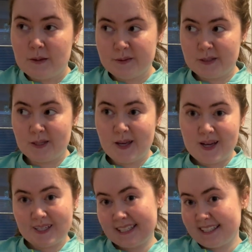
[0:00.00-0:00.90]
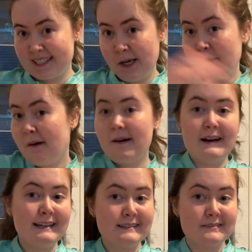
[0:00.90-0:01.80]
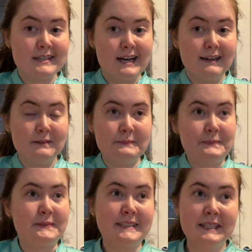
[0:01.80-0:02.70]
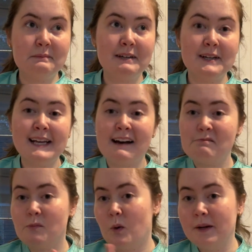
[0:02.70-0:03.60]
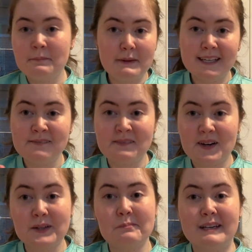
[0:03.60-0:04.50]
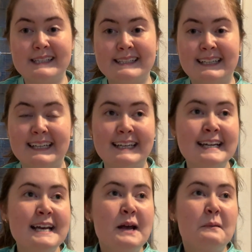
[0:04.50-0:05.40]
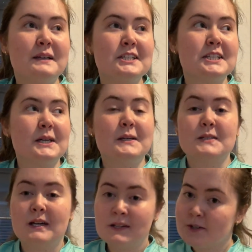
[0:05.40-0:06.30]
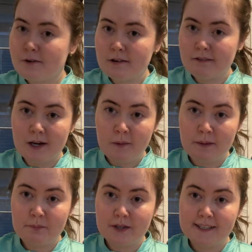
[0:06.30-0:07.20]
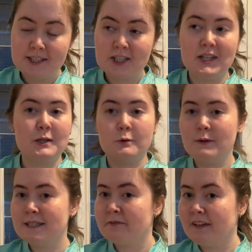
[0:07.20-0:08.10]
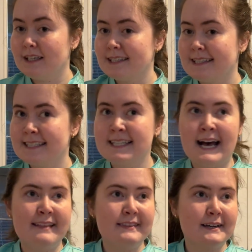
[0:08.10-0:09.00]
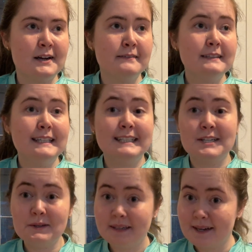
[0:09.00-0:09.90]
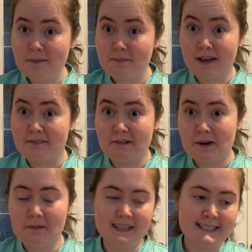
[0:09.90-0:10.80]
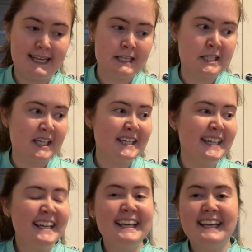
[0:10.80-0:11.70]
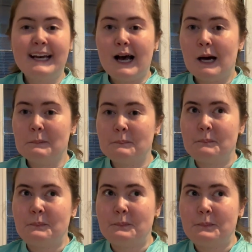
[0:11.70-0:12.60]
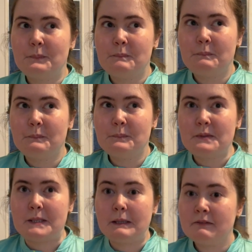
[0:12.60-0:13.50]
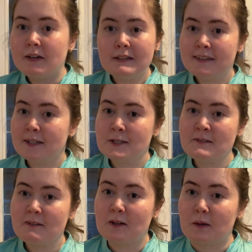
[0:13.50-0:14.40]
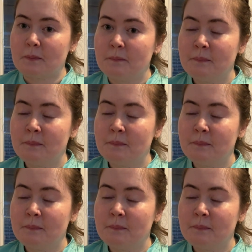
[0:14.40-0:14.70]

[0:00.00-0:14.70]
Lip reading: to get to our end of town, we only have one main road basically, which goes under a railway bridge that always floods, and they're currently doing up that railway station. So if anything goes wrong,